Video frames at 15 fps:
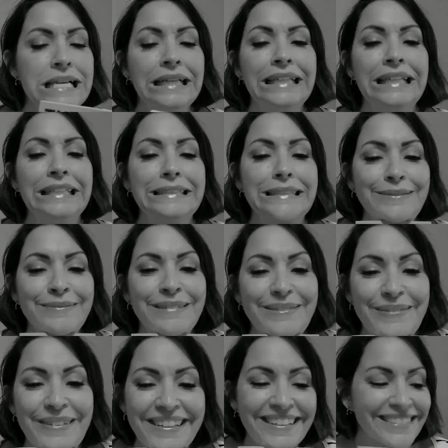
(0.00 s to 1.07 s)
I can't
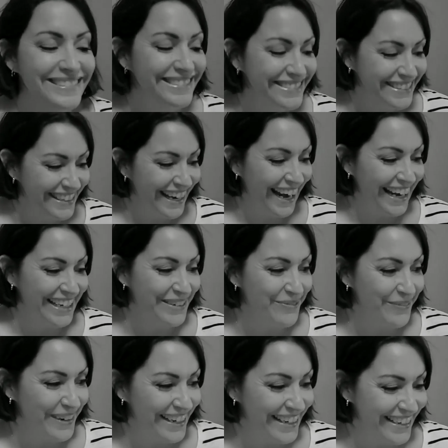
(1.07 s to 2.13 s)
remember. And I
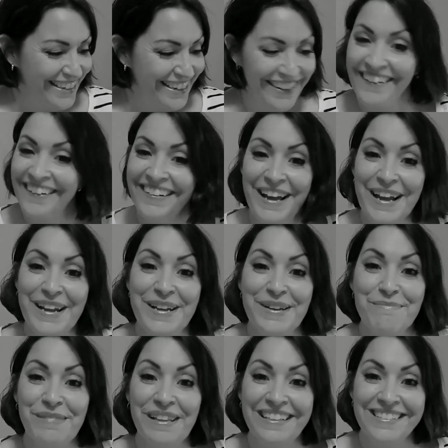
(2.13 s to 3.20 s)
didn't bring it in here and I
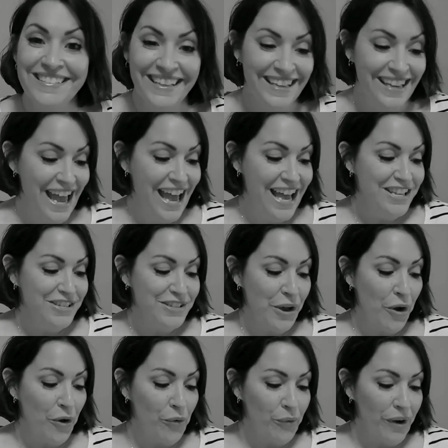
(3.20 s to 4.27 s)
am lazy.
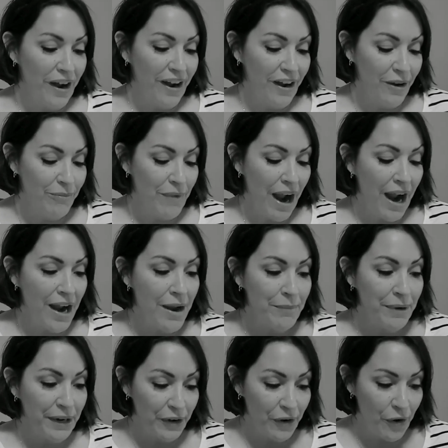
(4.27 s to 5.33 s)
So I
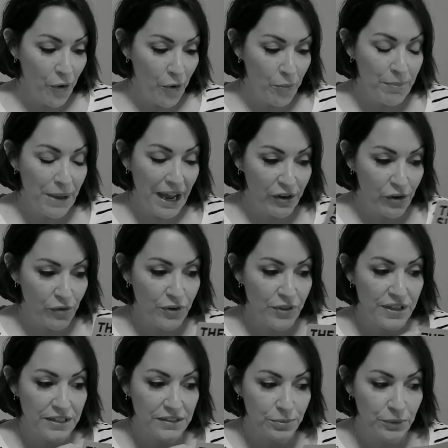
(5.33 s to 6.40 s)
am going to go back over
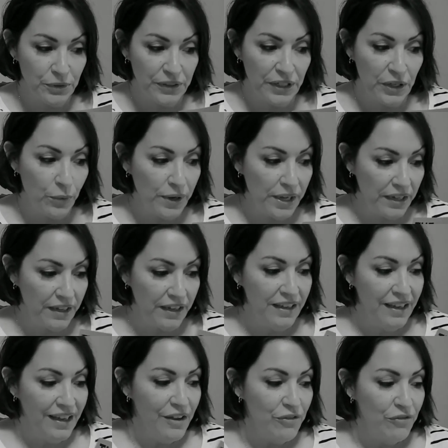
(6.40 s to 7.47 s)
this really quick,
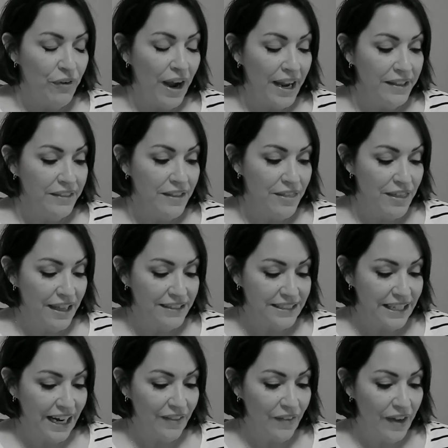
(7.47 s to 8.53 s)
find the things
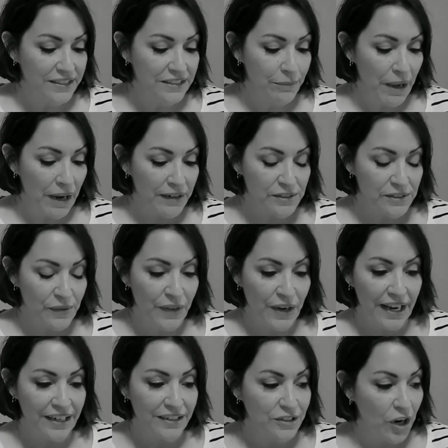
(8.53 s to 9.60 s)
that I liked about it so that
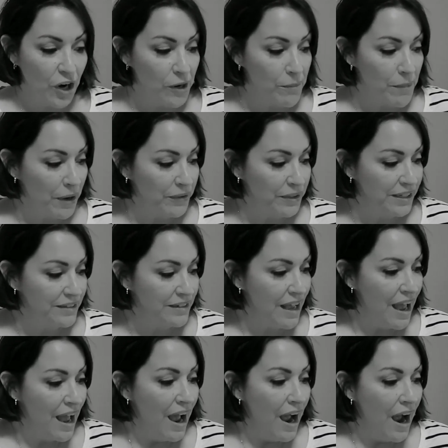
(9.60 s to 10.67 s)
I can talk about it.
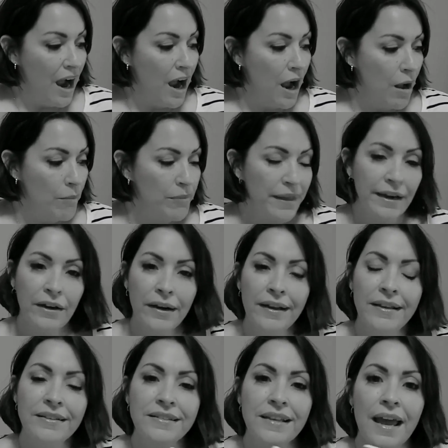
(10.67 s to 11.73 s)
There
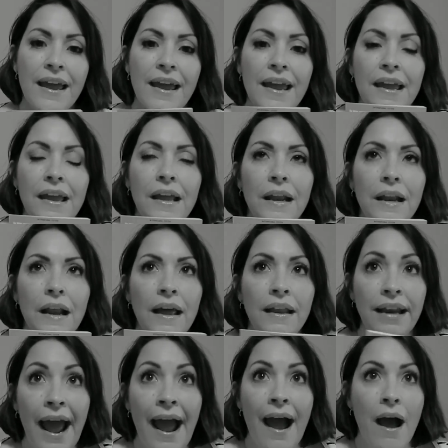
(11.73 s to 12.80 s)
is
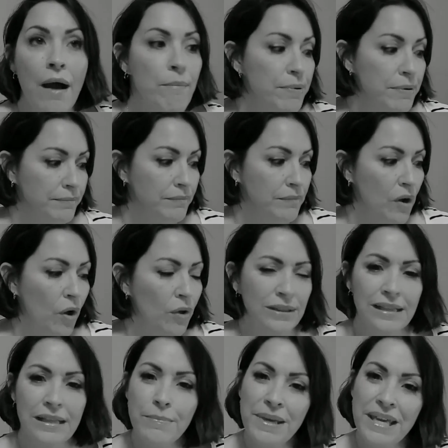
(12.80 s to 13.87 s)
an app called
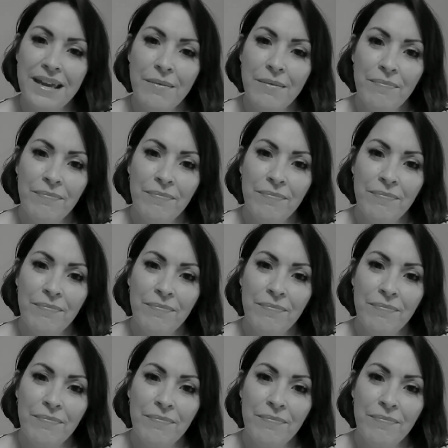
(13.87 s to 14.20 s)
Libby,